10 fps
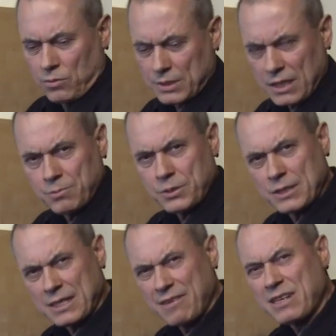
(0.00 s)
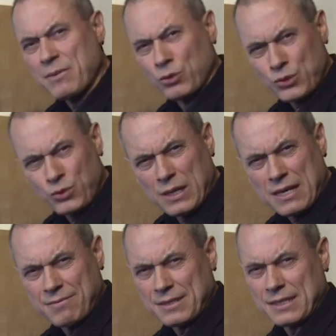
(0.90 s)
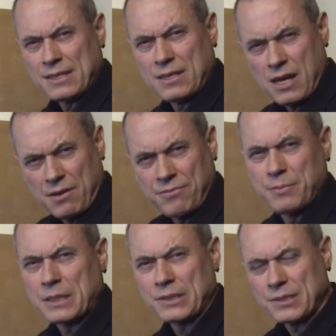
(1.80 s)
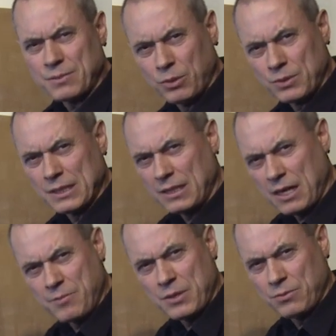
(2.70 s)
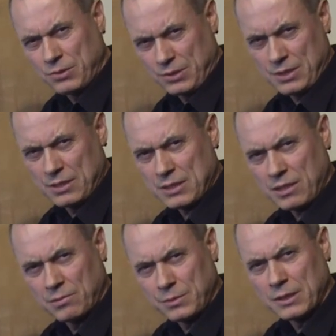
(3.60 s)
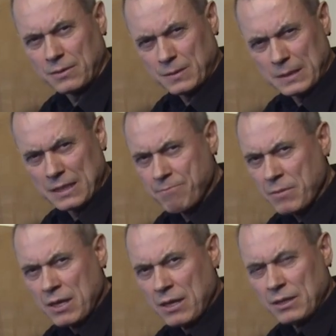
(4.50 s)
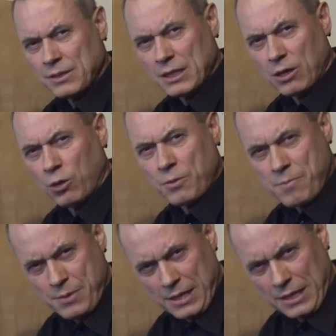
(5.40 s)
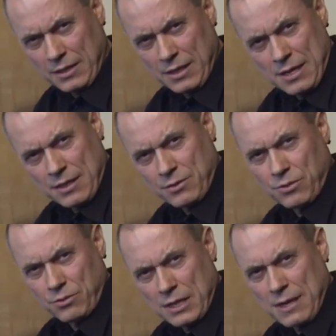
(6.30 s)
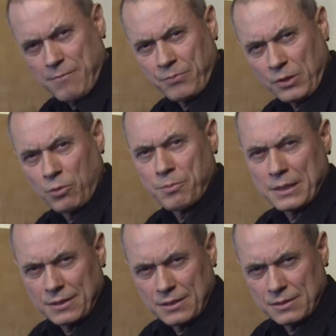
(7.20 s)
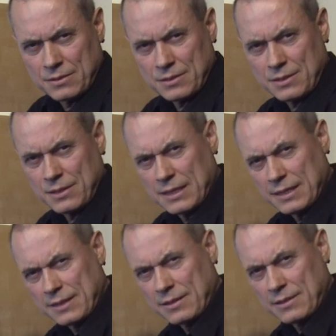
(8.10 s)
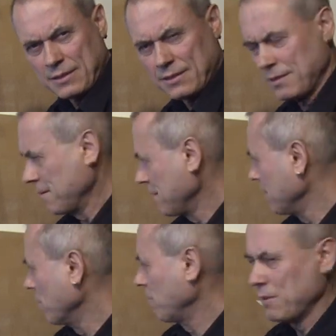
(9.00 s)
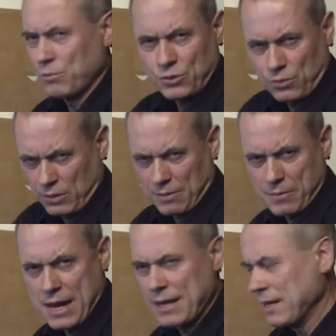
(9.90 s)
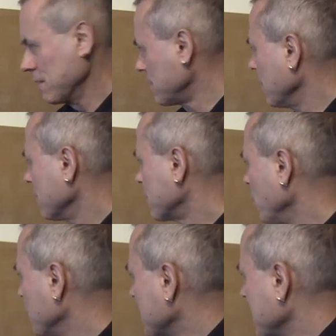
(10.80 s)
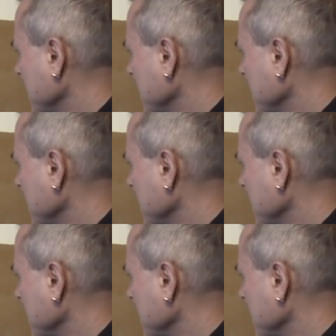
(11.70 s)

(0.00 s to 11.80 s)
sculptures, they're very muscular, very tough, because most of the time he was sculpting really the Olympic competitors and very muscular men and soldiers and